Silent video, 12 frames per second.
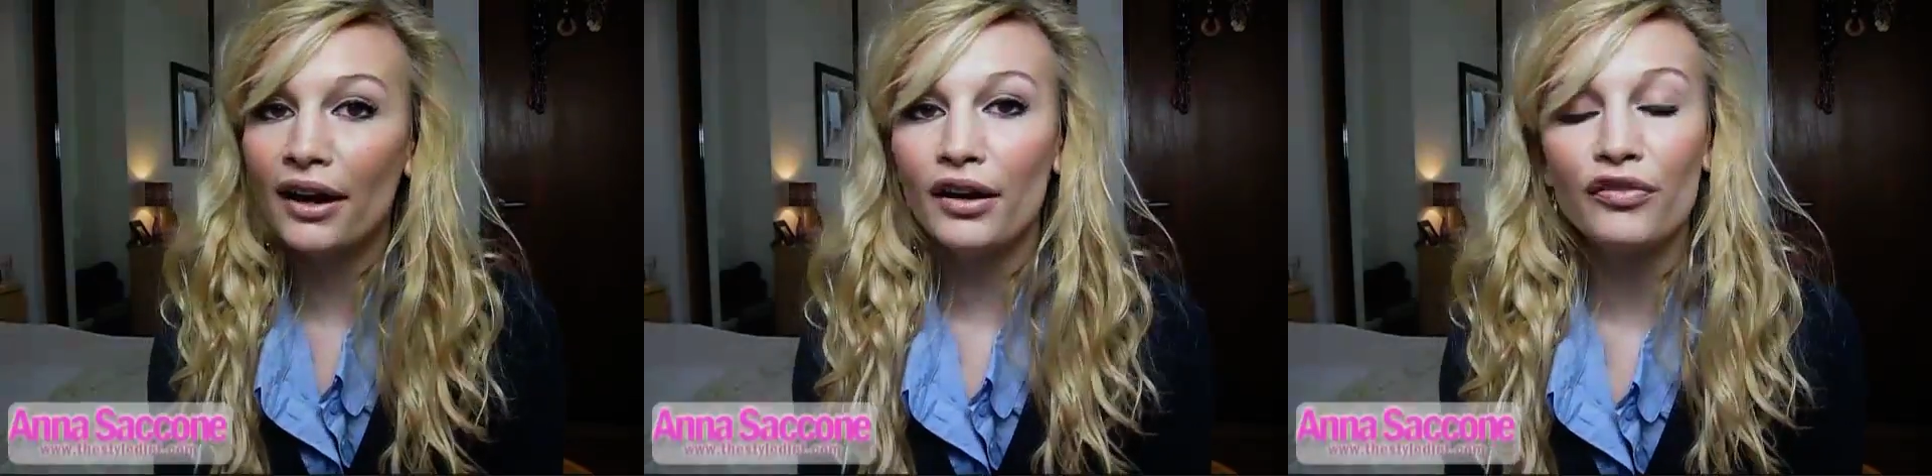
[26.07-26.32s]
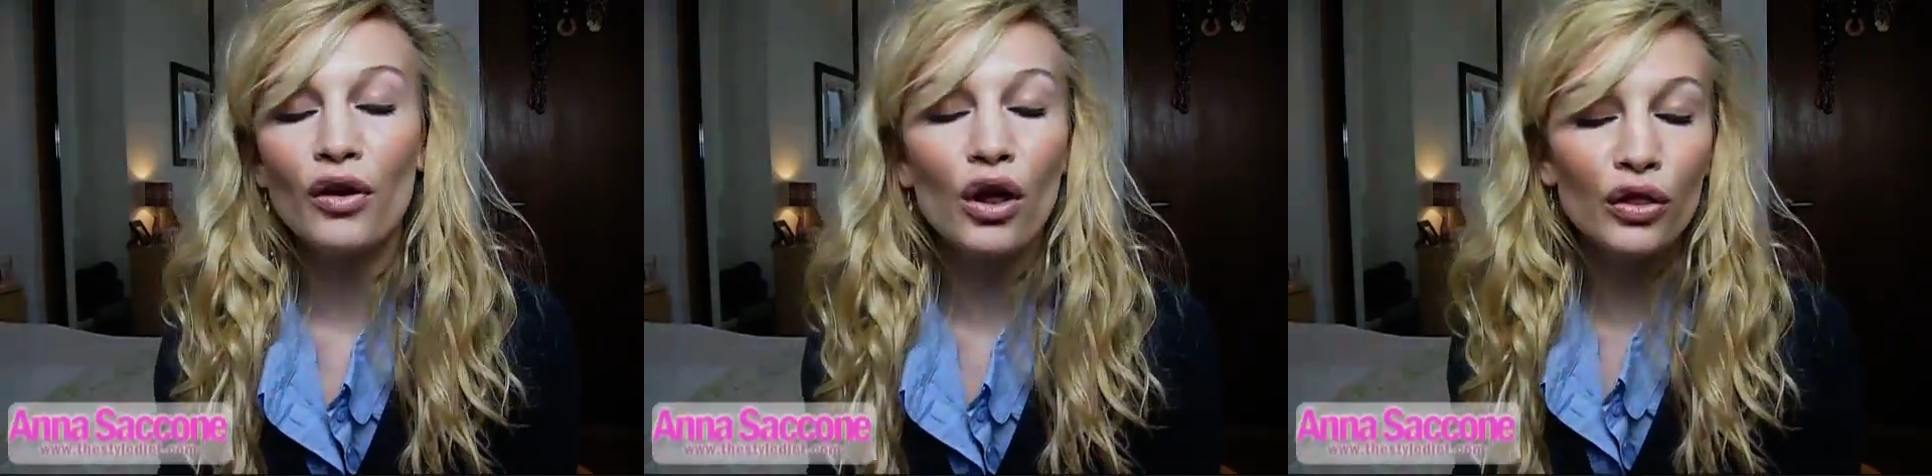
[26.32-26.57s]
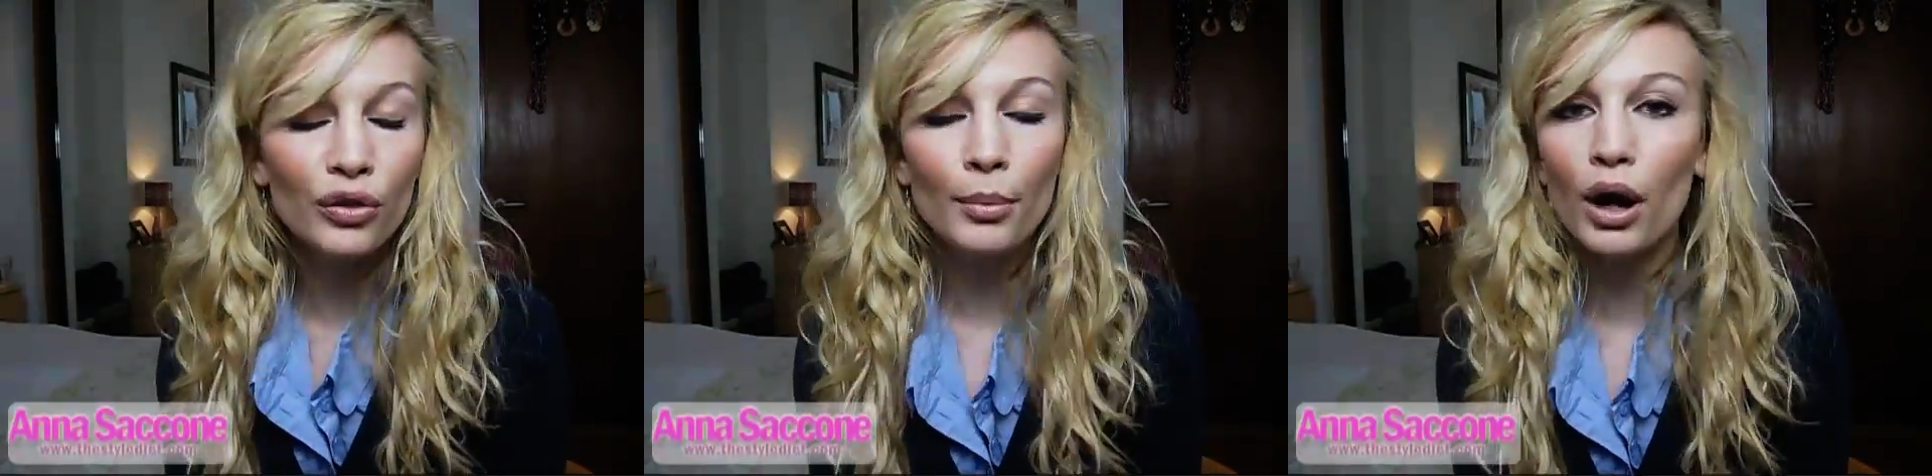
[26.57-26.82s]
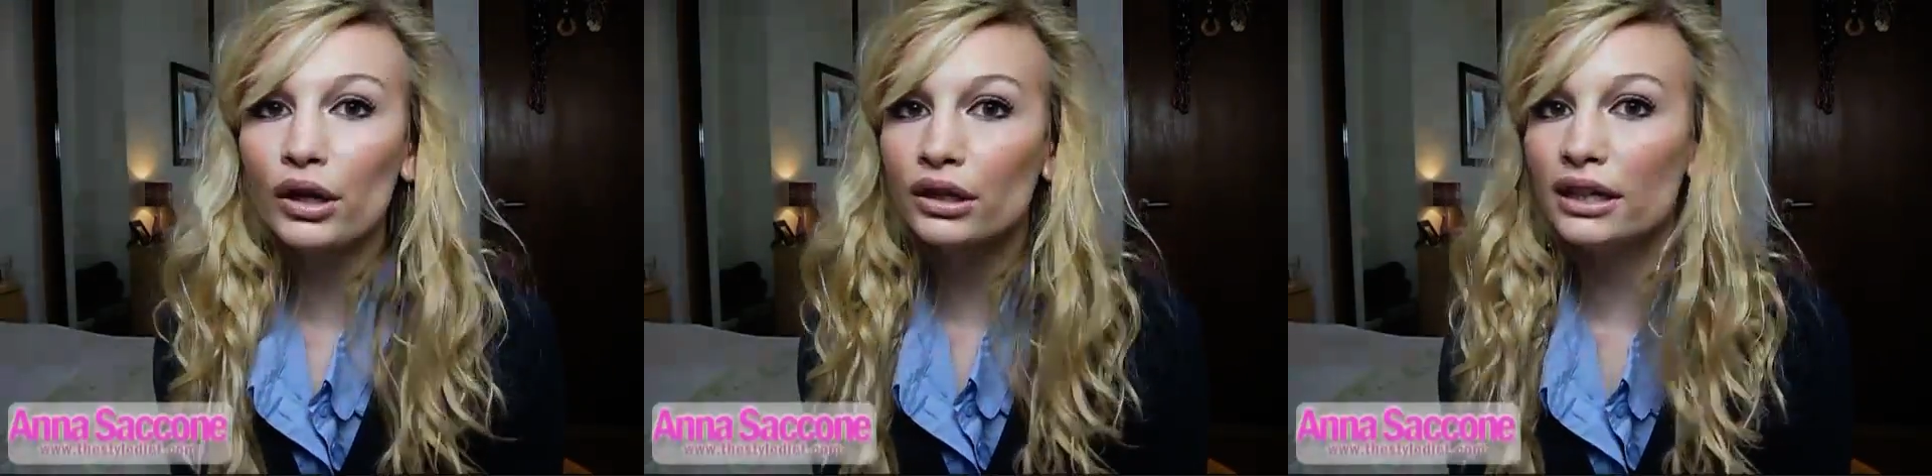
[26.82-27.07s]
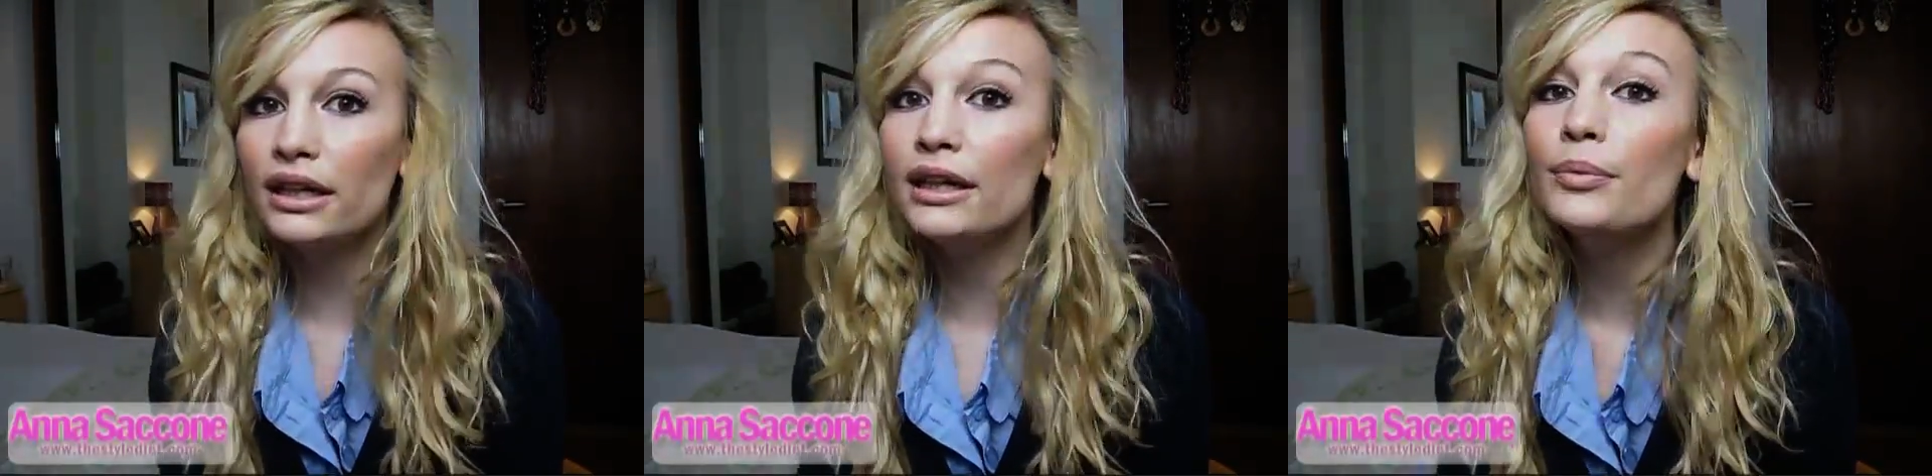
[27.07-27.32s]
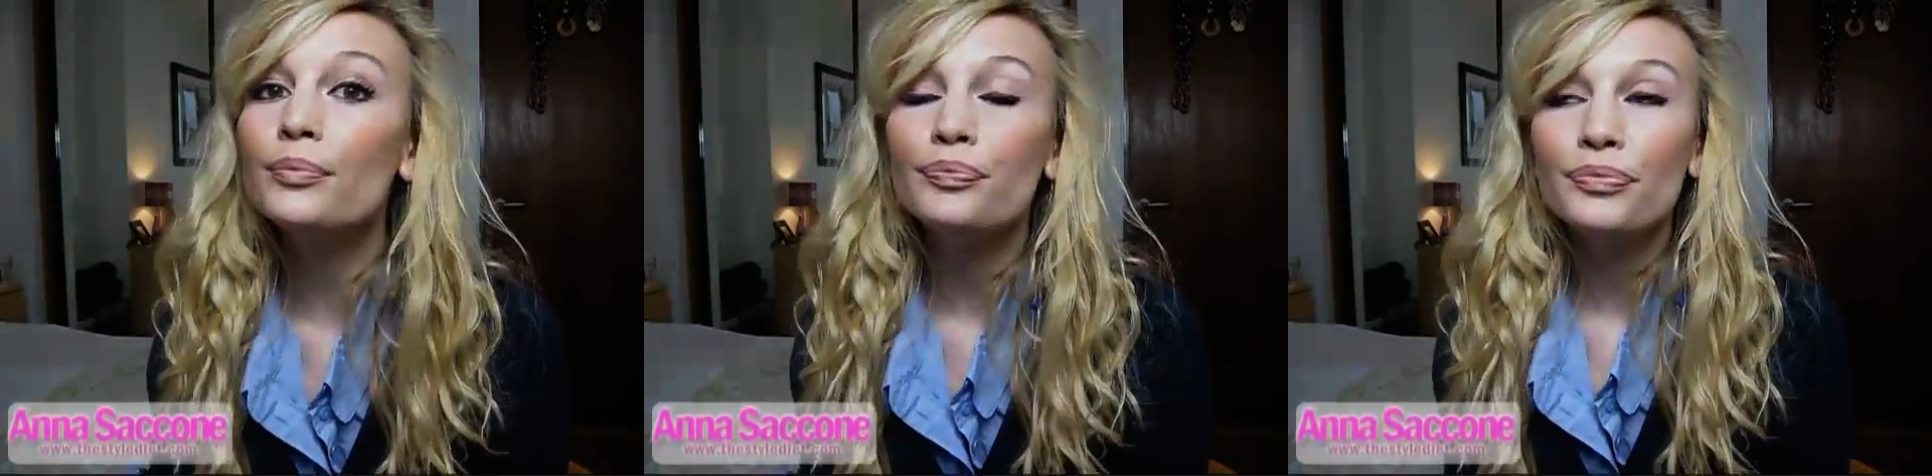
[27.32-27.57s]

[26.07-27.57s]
have called them ugly,